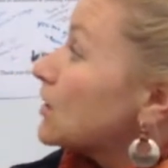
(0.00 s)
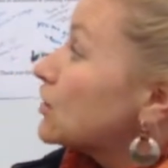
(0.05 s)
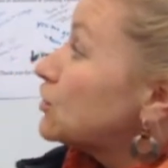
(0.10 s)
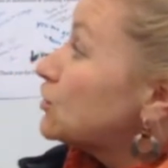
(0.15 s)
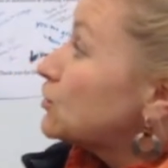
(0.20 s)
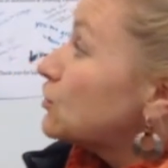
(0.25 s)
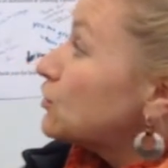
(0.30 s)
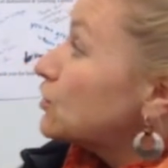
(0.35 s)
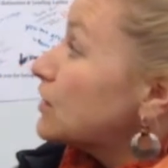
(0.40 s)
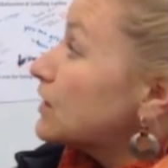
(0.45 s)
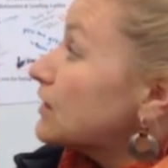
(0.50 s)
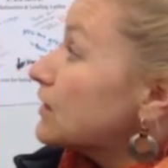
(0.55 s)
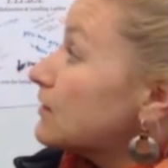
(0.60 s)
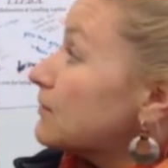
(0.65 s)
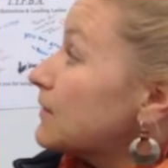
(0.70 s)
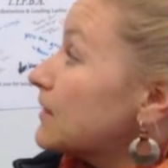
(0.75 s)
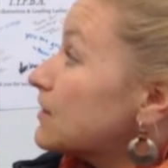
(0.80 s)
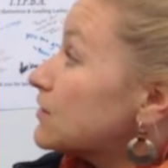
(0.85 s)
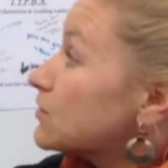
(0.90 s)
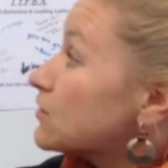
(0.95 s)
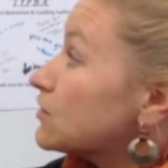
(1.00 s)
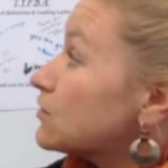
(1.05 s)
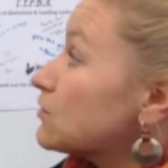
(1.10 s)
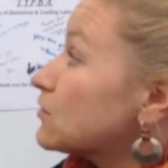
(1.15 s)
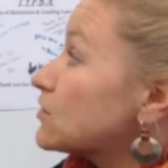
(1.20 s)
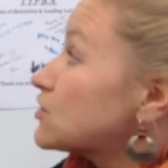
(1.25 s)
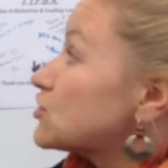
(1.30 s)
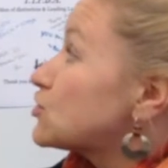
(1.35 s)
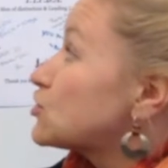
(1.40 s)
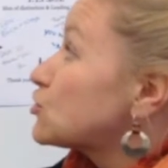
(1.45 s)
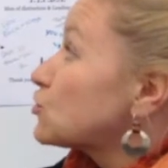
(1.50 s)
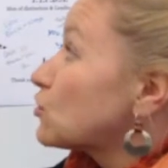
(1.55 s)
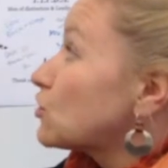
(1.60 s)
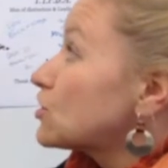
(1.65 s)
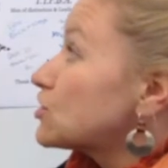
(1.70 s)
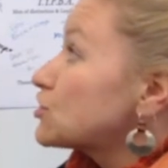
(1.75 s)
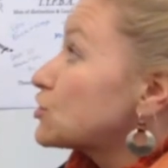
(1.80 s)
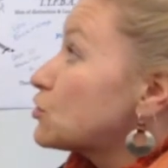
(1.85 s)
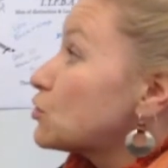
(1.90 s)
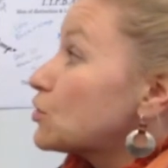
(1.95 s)
Union commander was
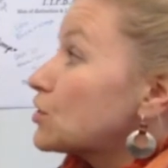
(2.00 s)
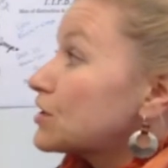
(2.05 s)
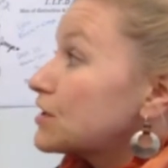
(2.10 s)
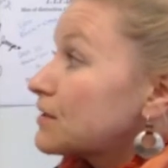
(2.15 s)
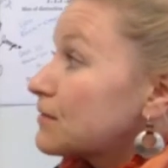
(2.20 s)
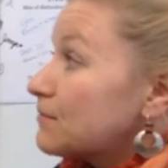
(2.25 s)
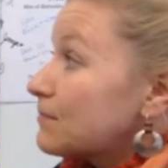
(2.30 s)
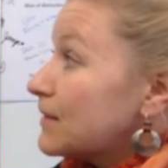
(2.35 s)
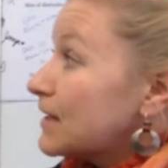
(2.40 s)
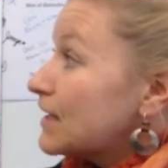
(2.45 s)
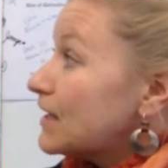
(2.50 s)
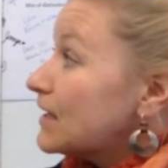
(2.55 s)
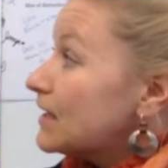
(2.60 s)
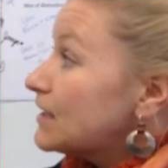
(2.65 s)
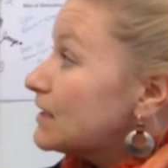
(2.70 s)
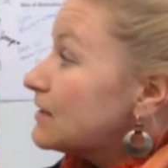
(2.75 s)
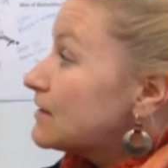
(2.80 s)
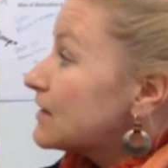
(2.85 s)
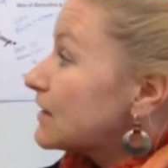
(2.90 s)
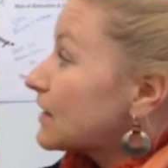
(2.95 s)
George Gordon Meade.